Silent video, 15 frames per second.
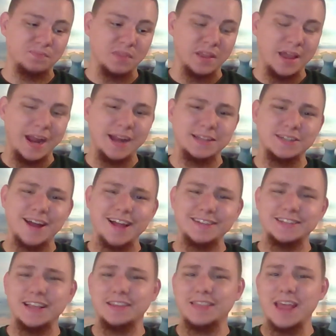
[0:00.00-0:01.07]
and it's not
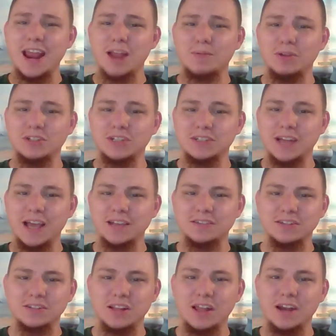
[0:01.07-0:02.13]
synthetic, which is nice.
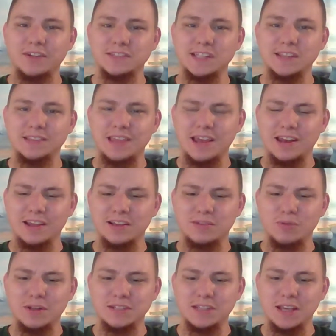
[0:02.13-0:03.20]
There's a lot of synthetic
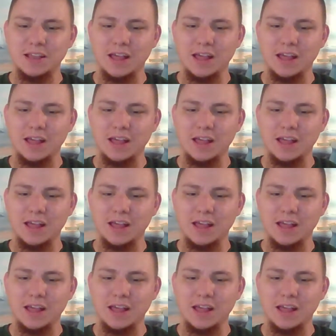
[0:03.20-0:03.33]
whiskey,